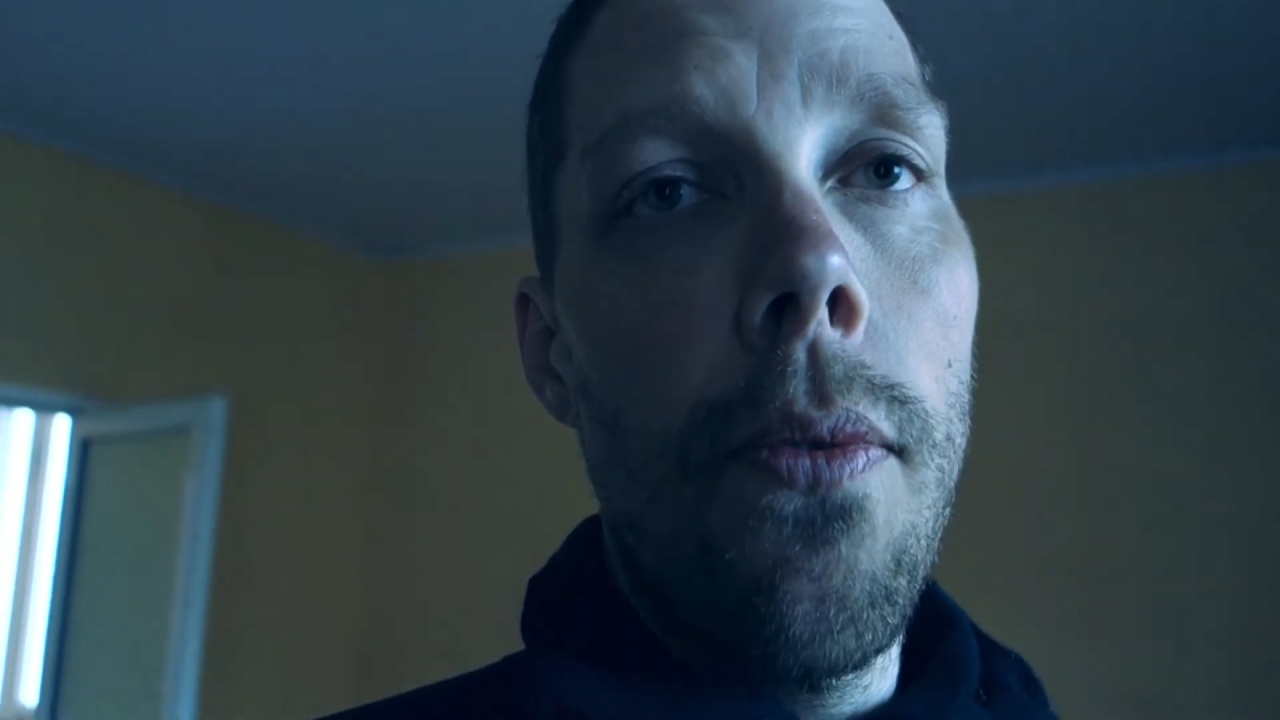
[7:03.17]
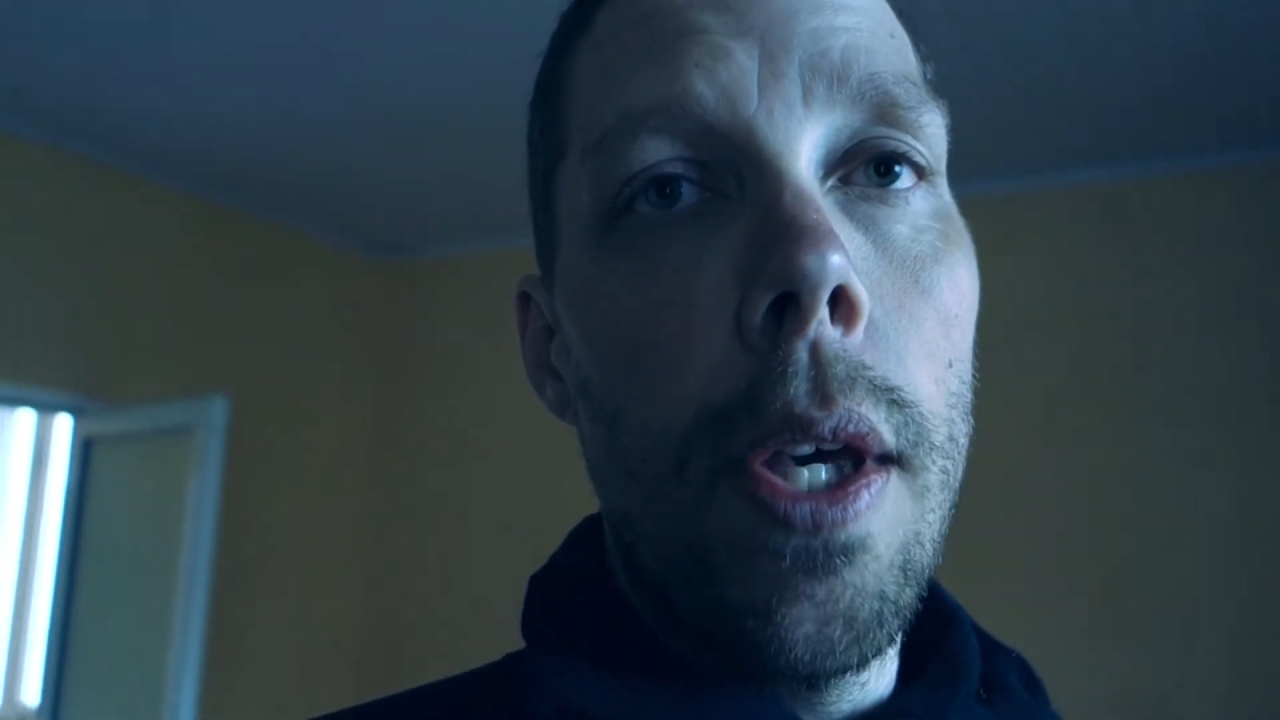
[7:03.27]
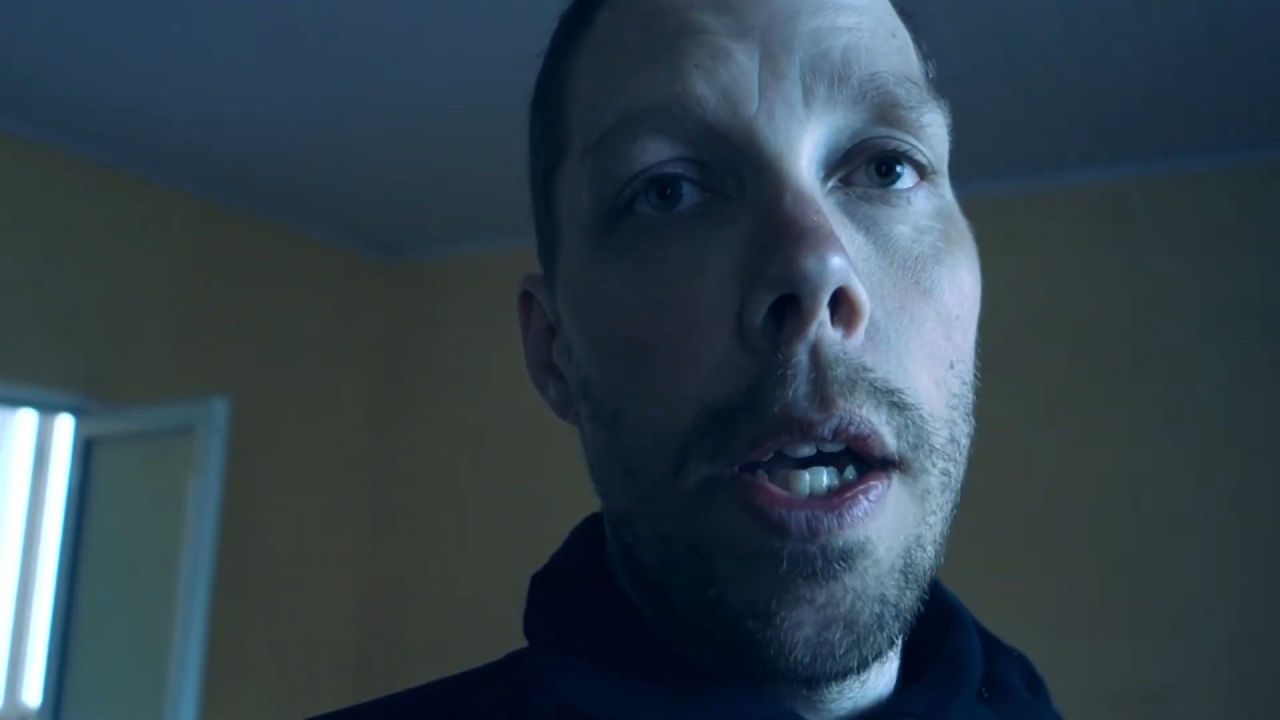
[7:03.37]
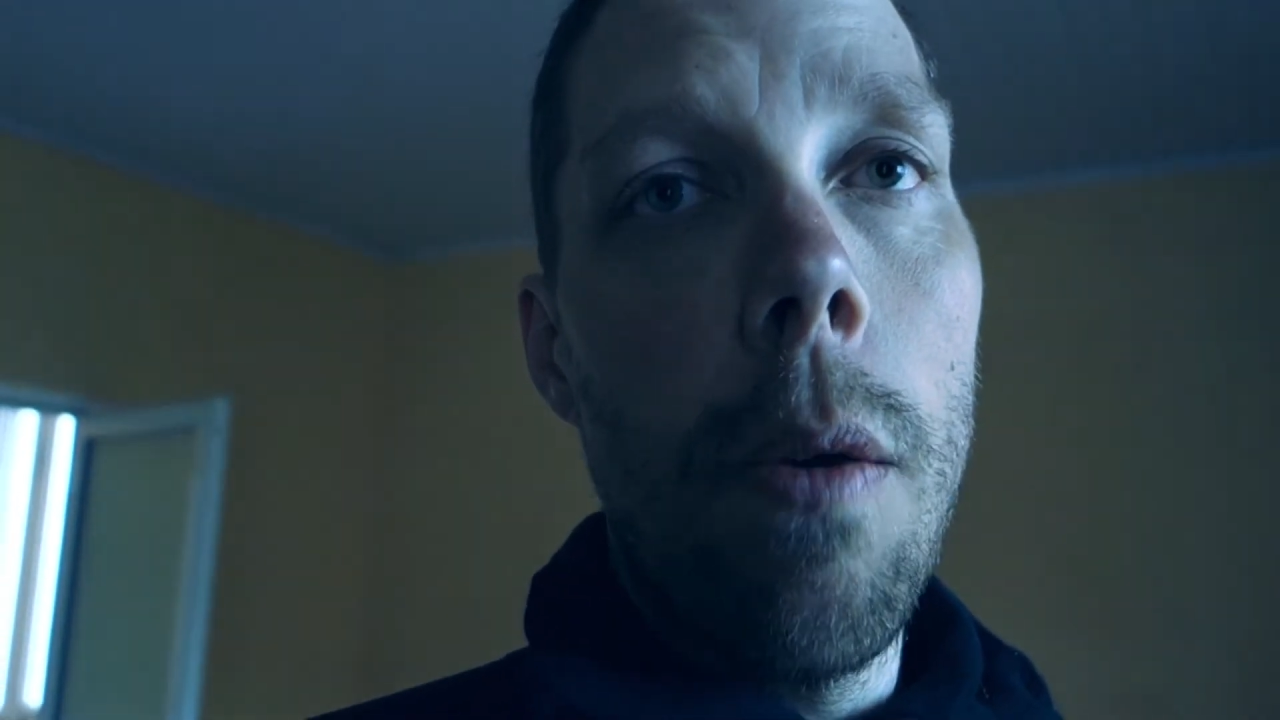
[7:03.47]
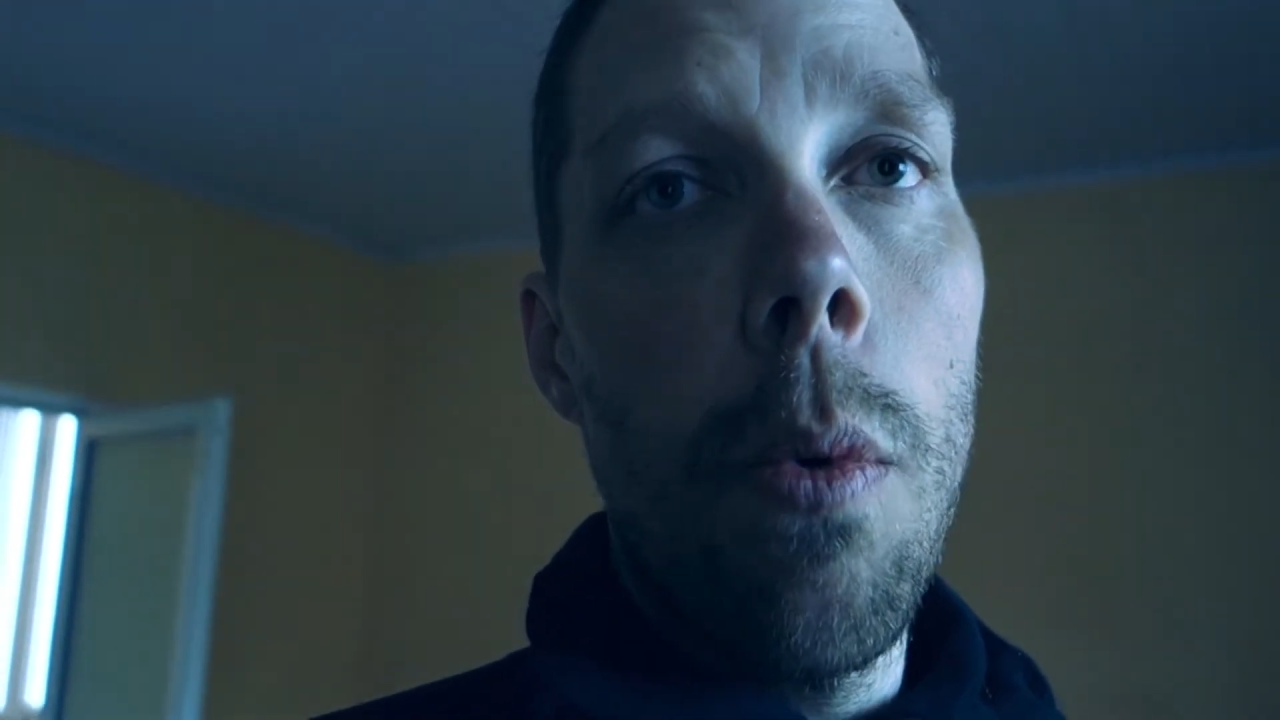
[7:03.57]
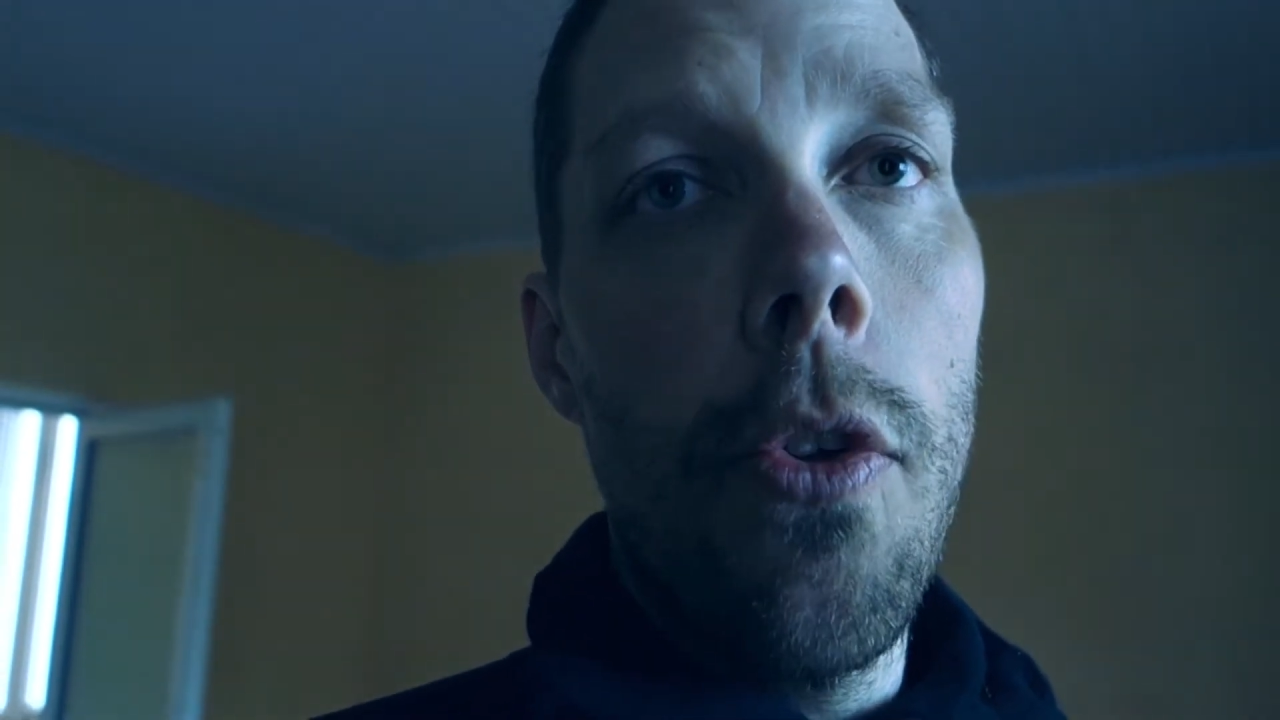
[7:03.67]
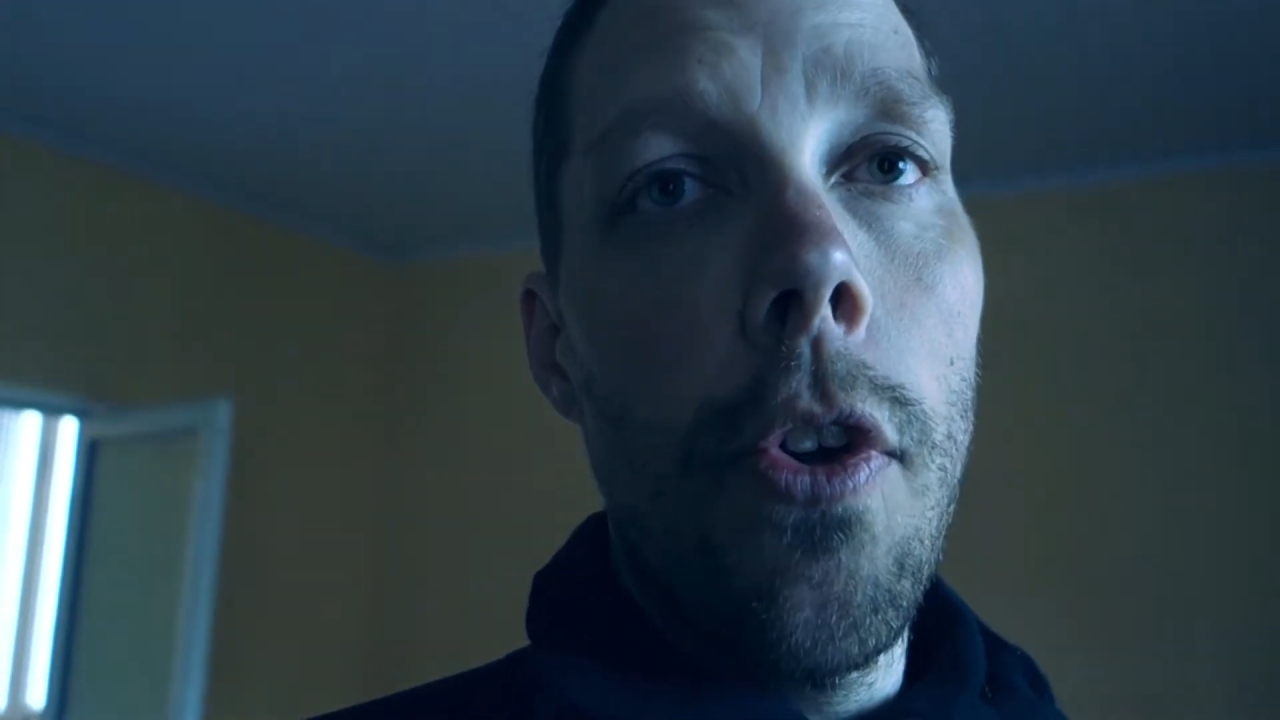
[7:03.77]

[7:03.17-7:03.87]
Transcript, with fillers: thinking was